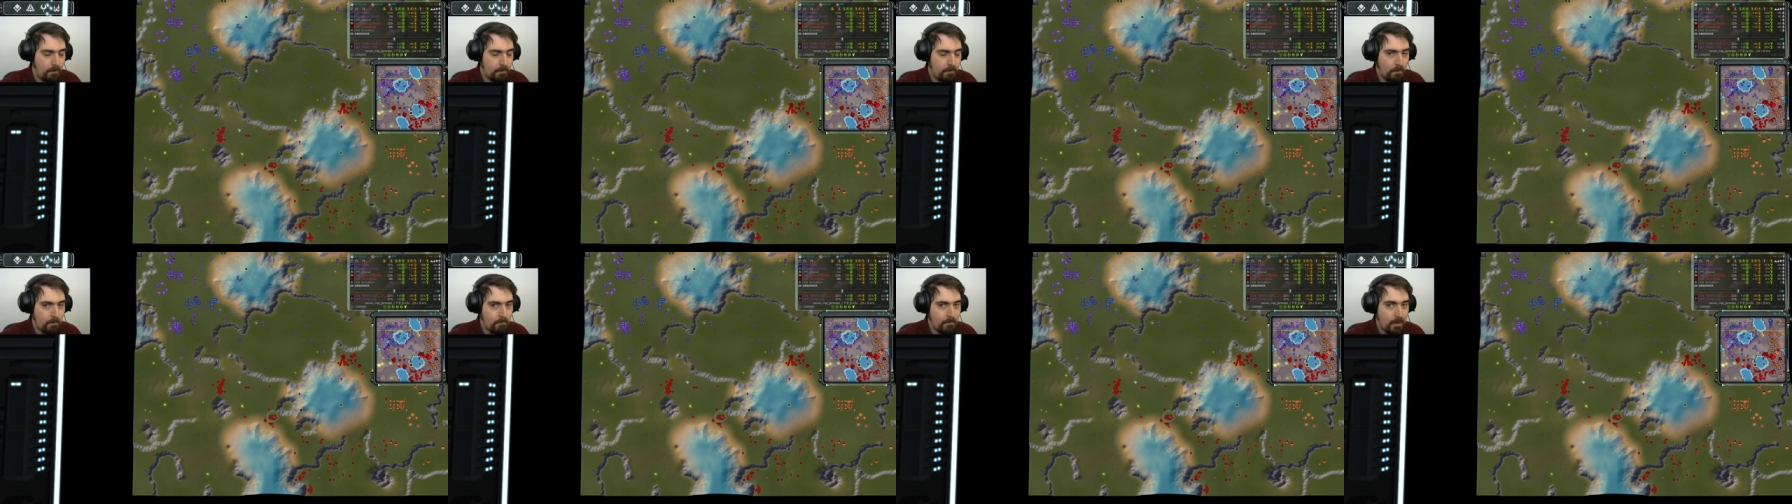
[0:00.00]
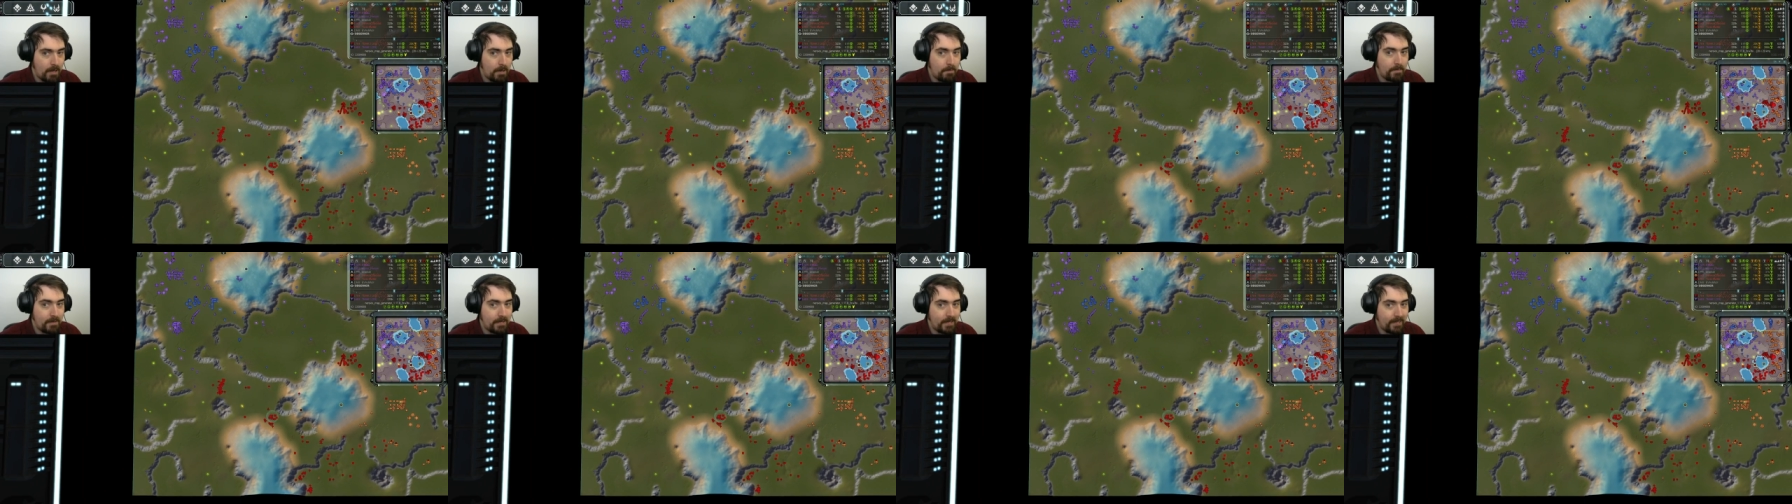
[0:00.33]
but
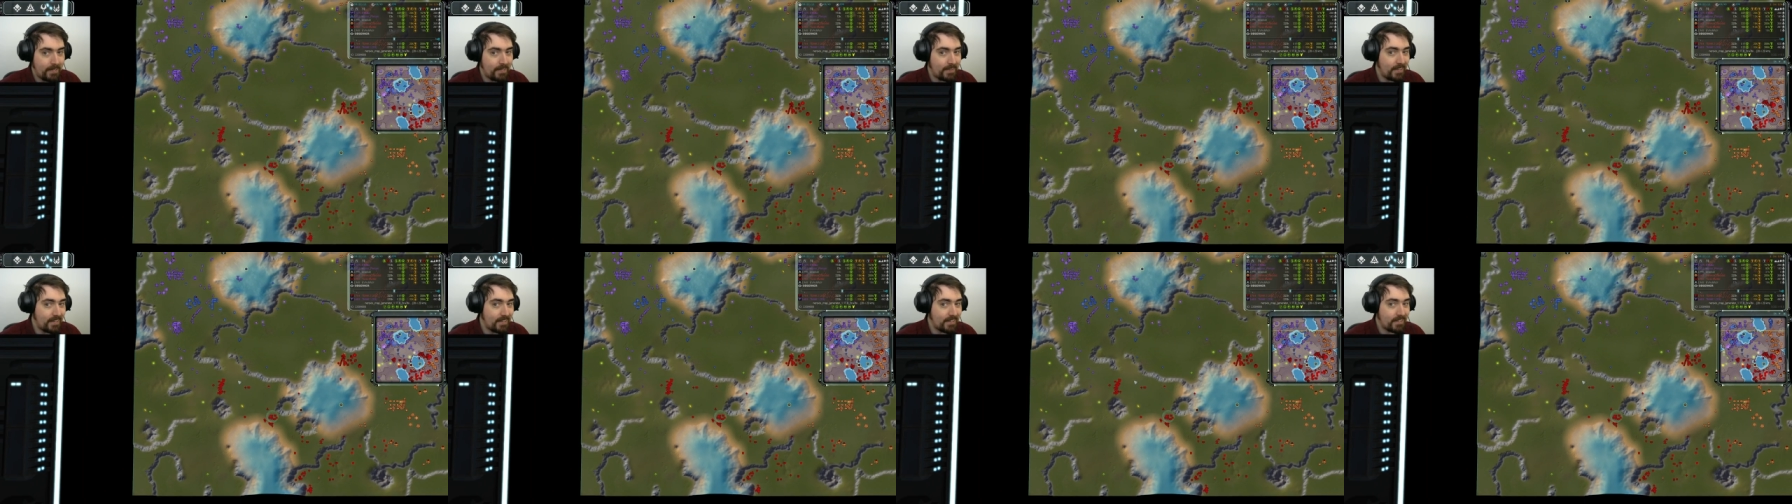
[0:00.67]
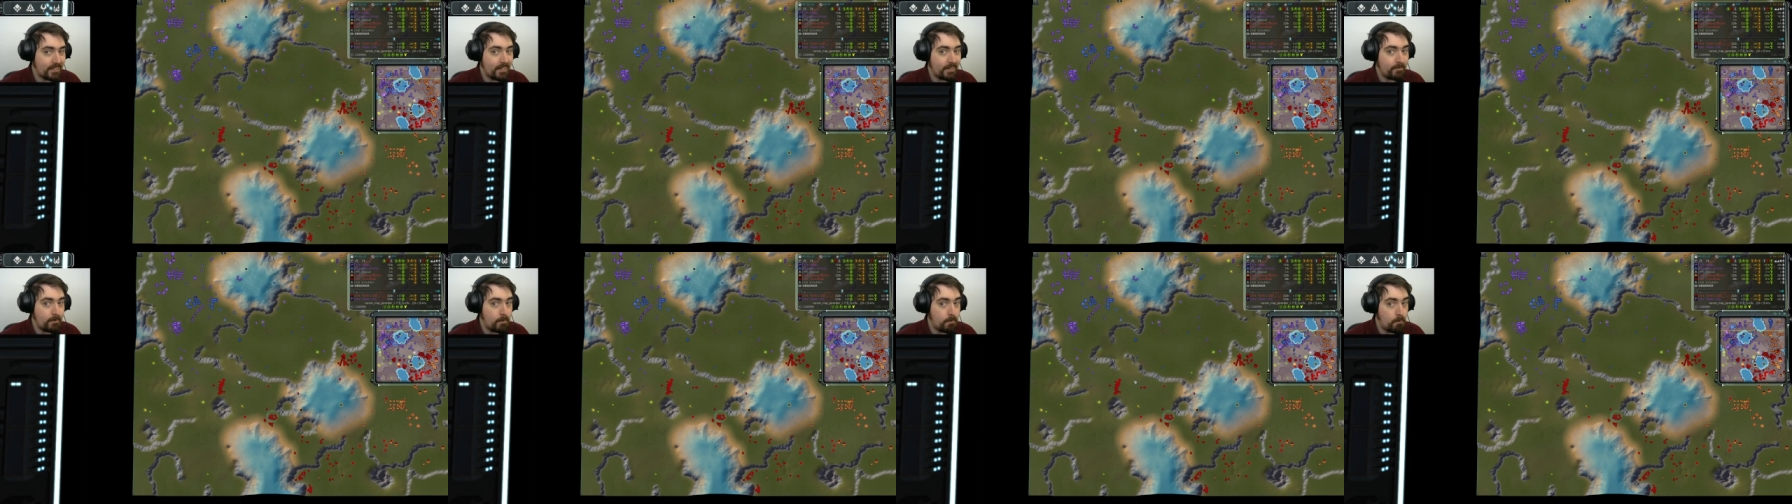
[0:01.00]
maybe he thinks
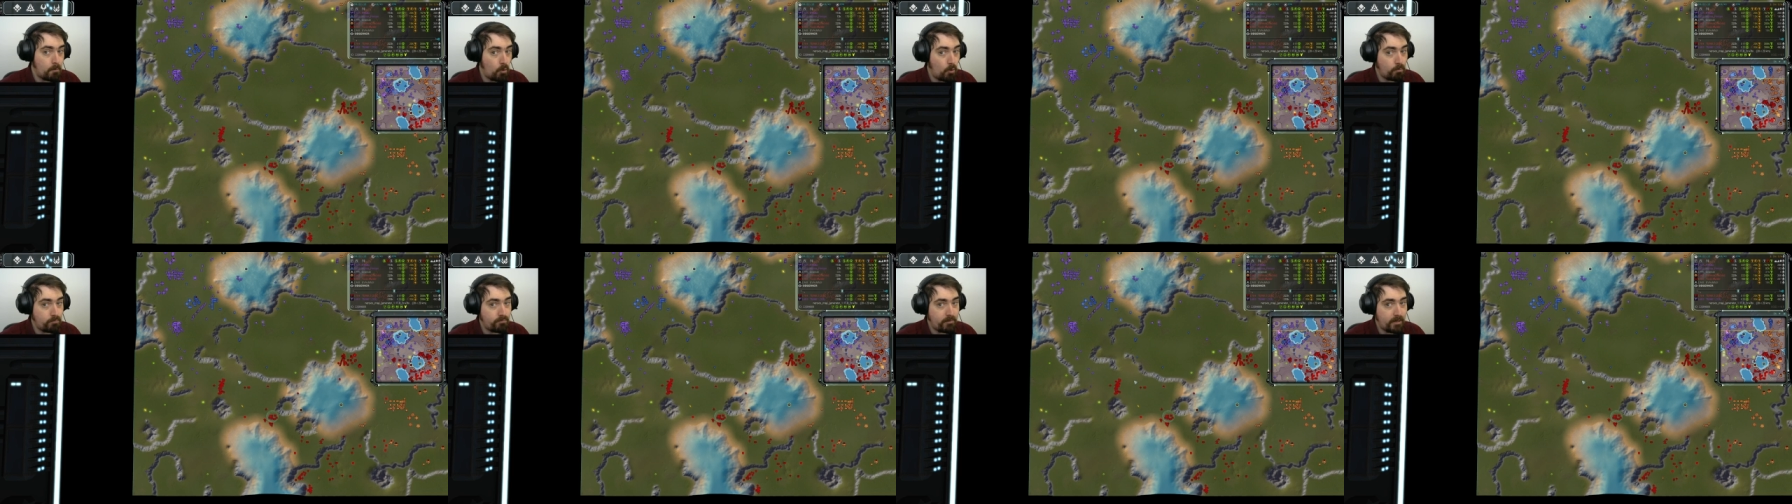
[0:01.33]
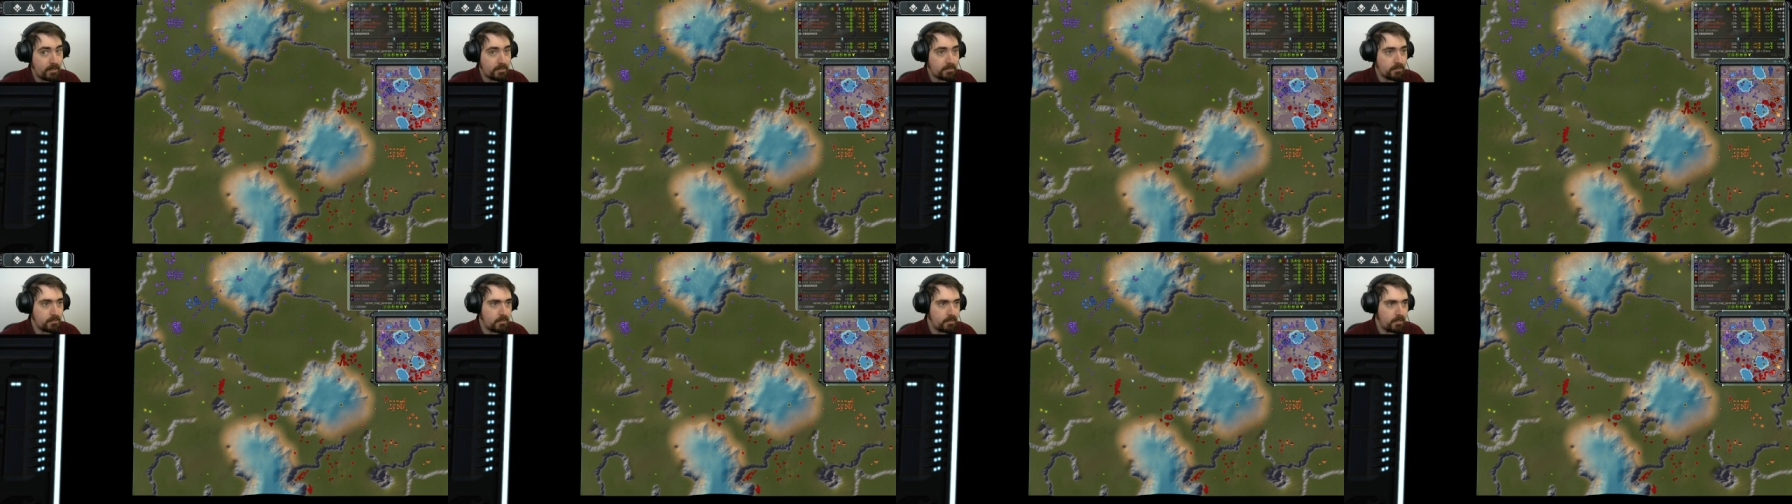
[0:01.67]
there are more
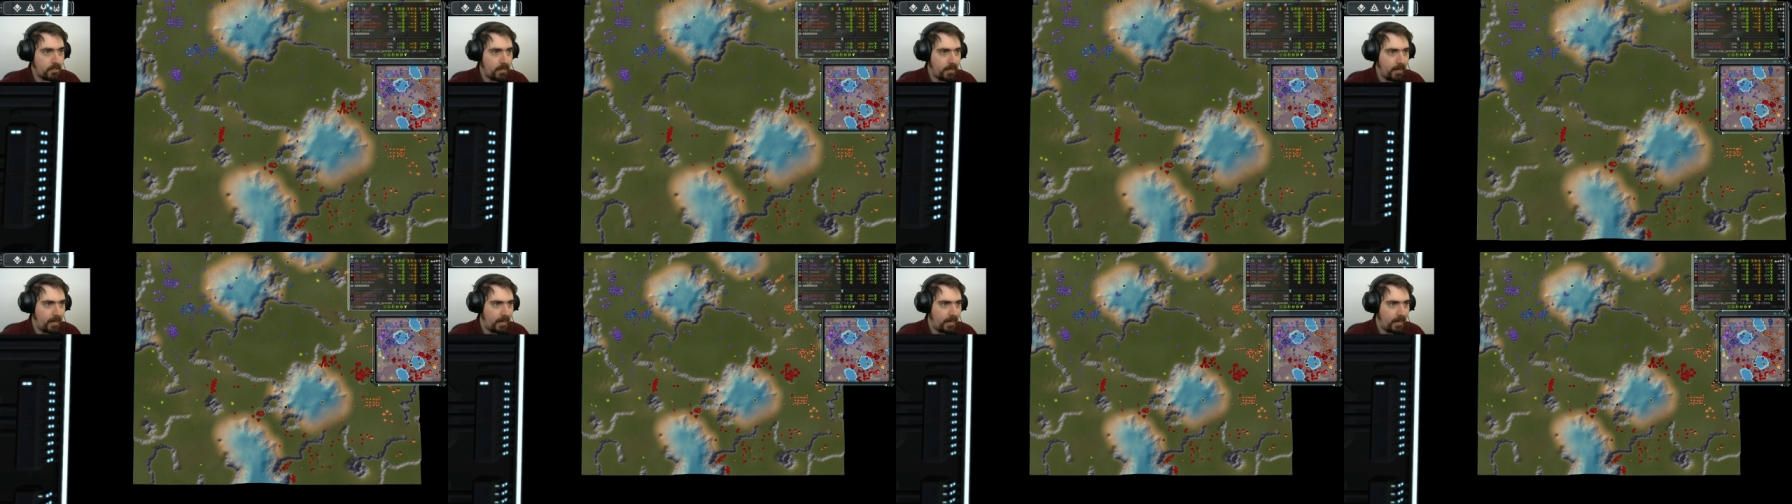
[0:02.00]
bricks than there